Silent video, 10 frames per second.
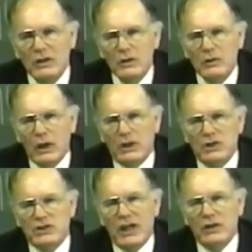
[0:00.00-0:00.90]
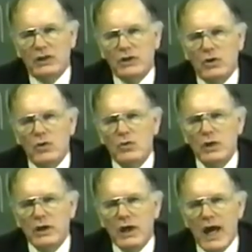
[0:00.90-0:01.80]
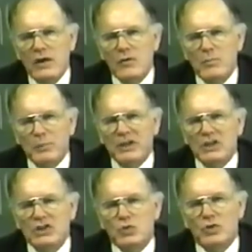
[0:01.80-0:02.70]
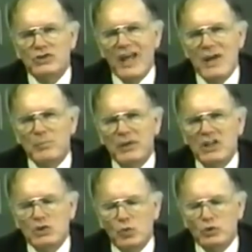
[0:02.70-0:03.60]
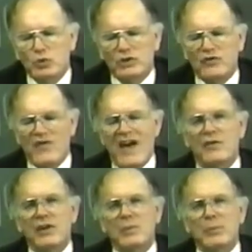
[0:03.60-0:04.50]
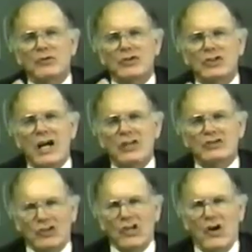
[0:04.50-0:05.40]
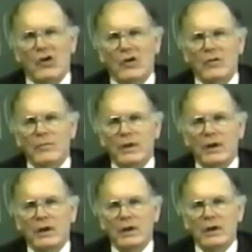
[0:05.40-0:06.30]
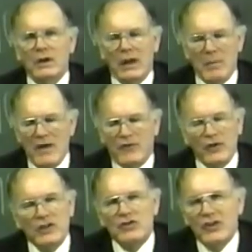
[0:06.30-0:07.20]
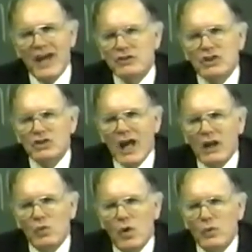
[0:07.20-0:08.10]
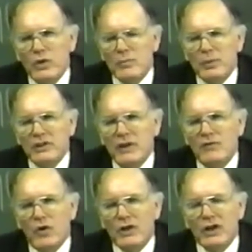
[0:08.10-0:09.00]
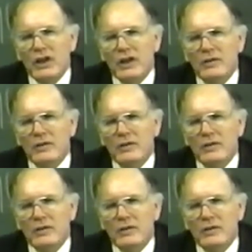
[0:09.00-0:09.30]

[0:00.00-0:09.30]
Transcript: And he said that the only kind of peace was that peace which was founded upon God's law. Now, my friends, that's exactly what we're pleading for today.